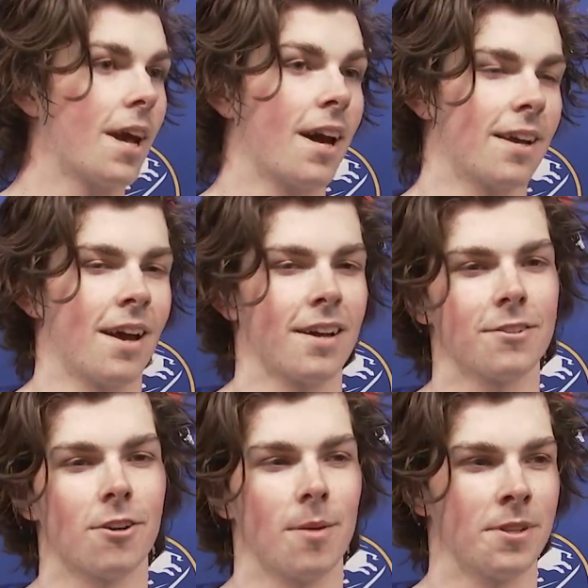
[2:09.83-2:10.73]
Yeah, I
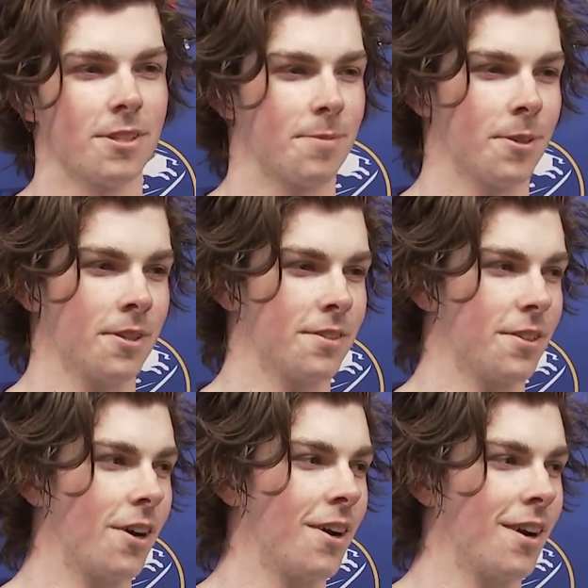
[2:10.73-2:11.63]
grew up in this building,
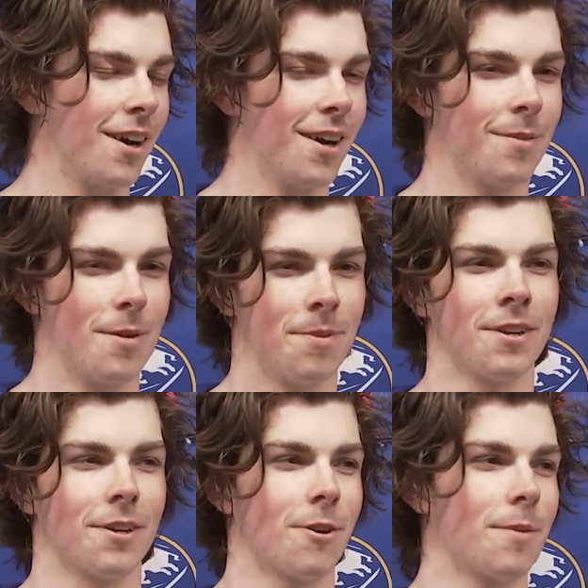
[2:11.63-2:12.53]
so I've been
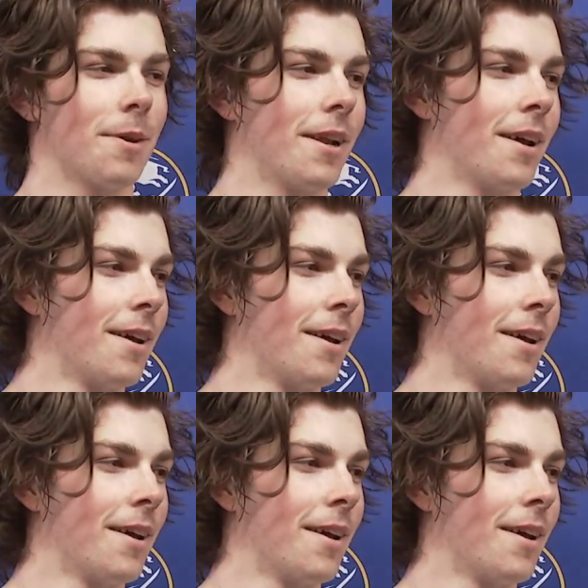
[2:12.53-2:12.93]
here quite a bit.